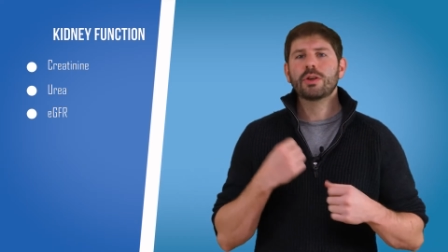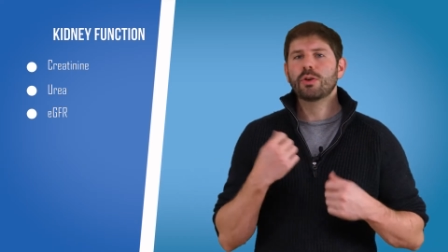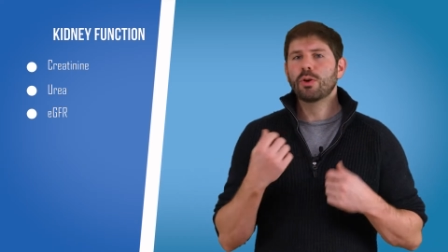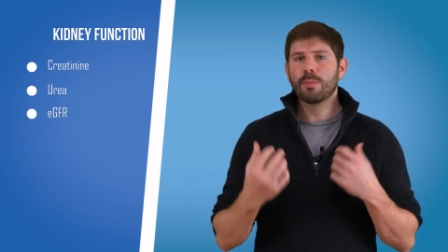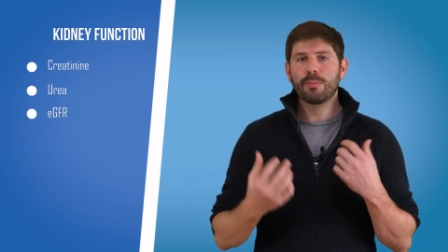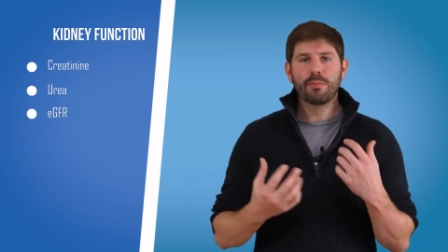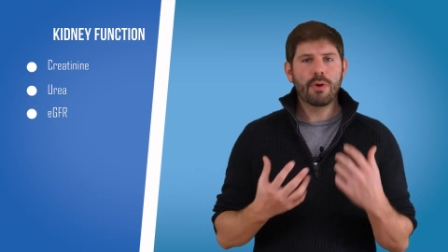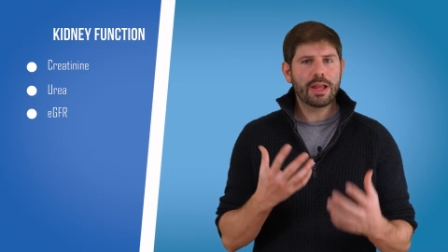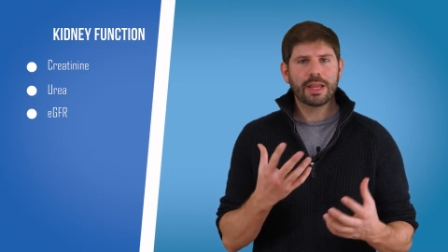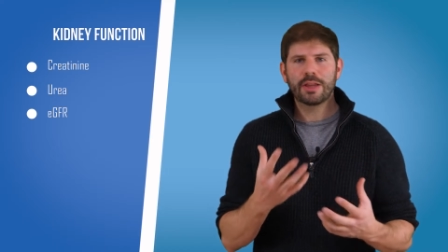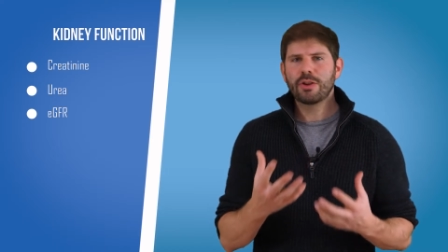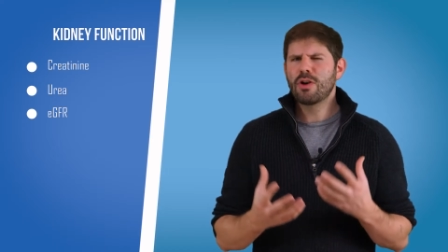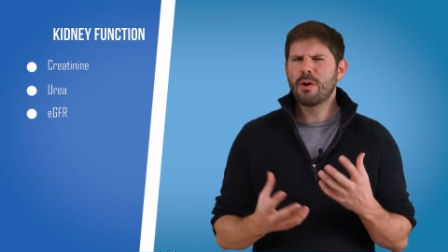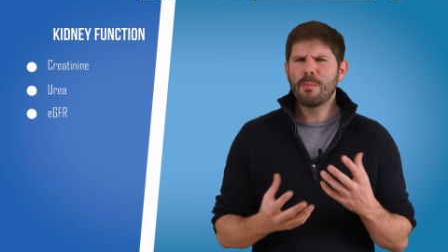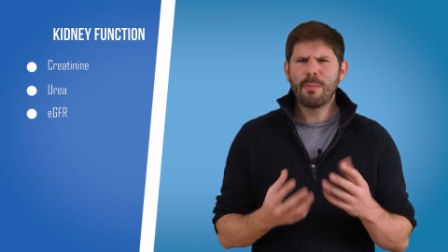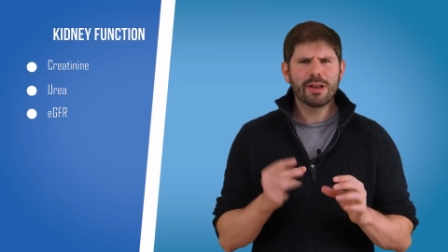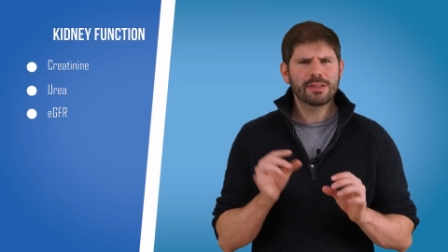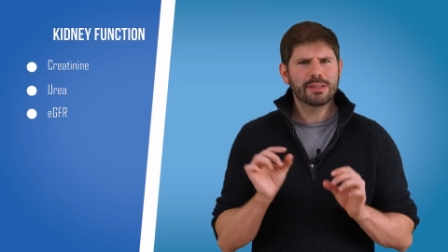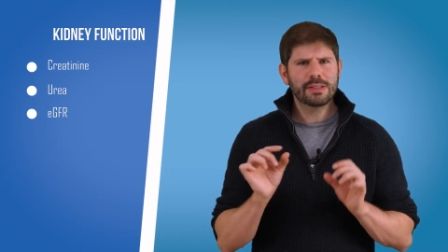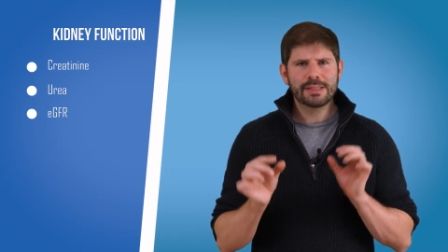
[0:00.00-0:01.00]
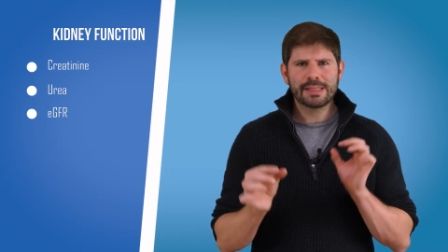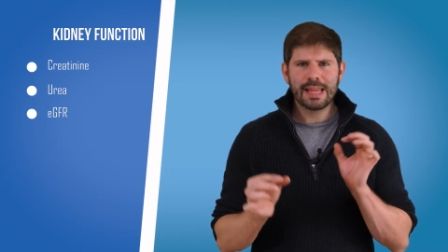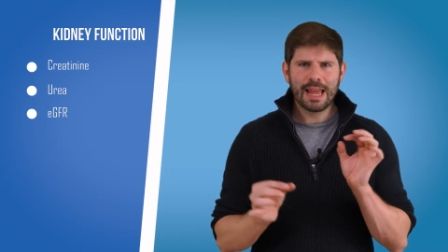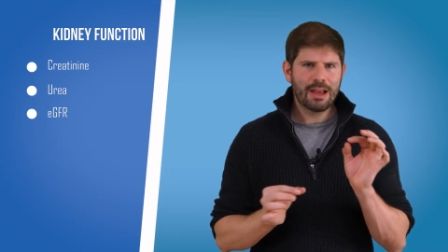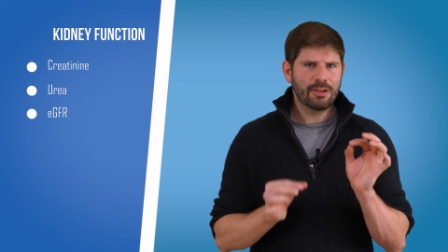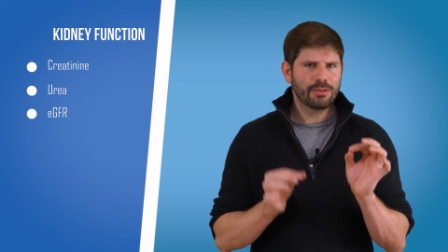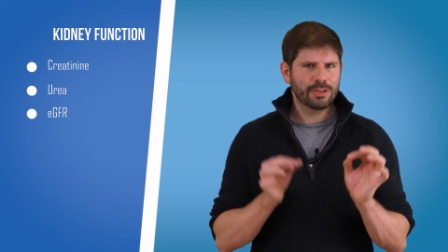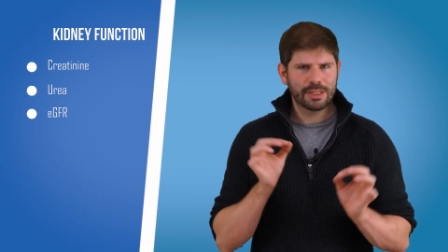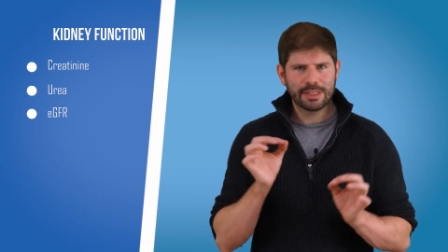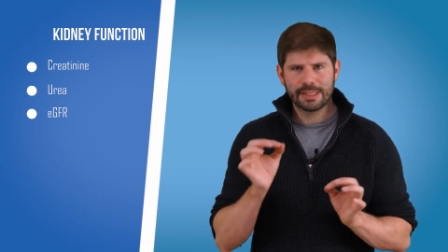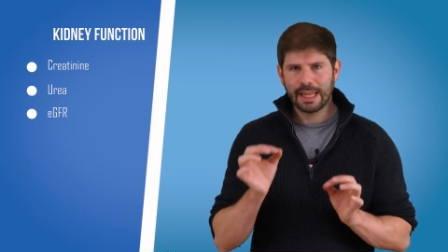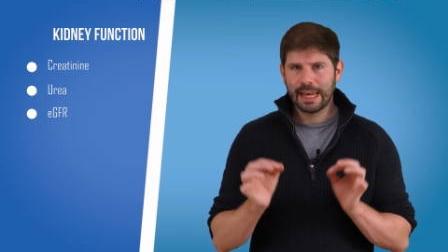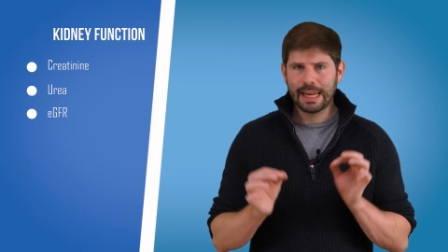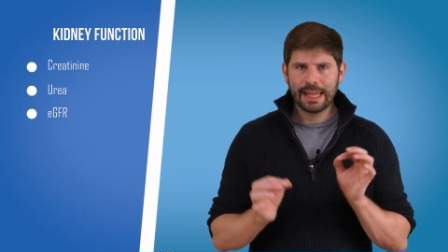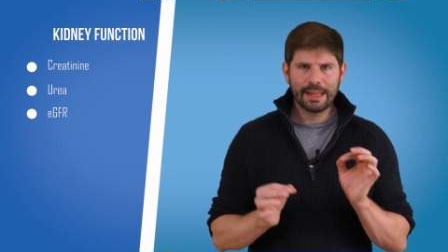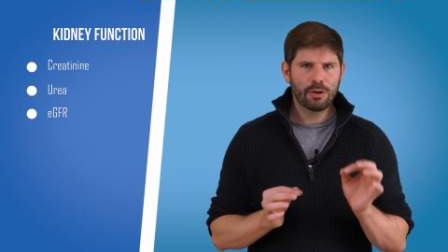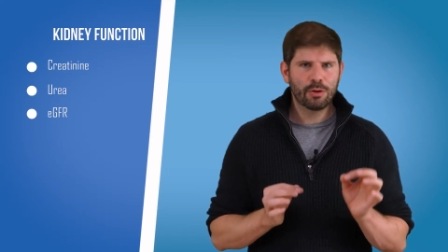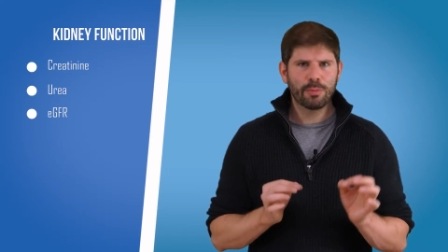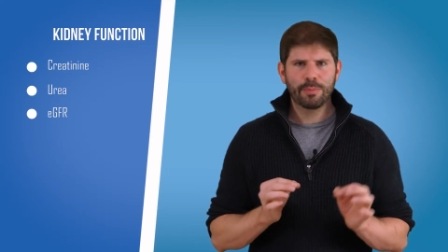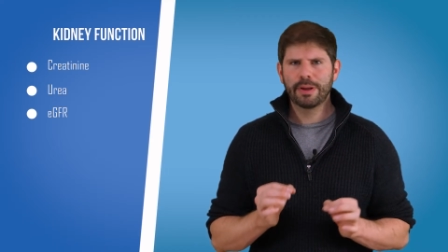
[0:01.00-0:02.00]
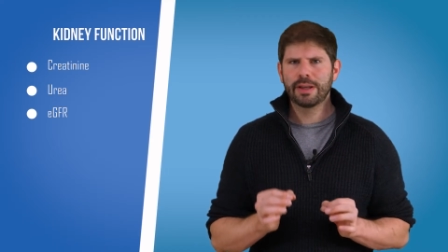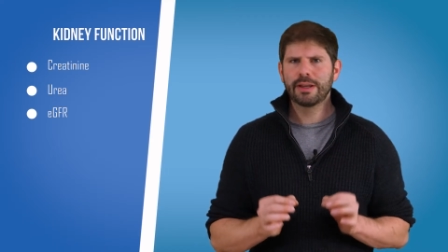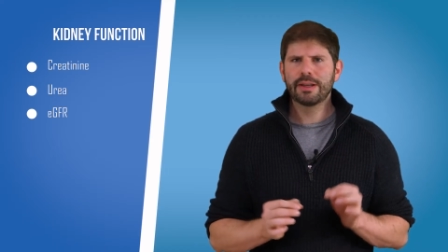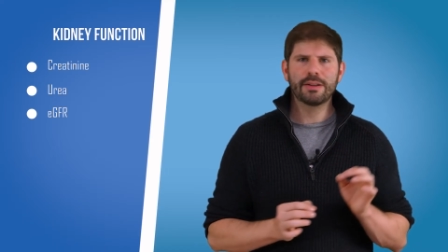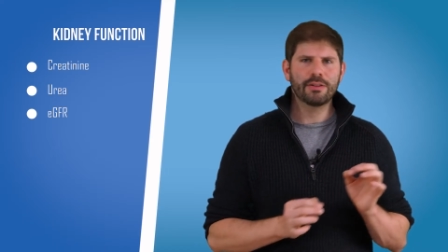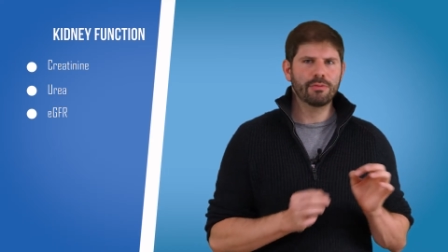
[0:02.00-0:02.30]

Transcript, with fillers: you're breaking your muscles down just a little bit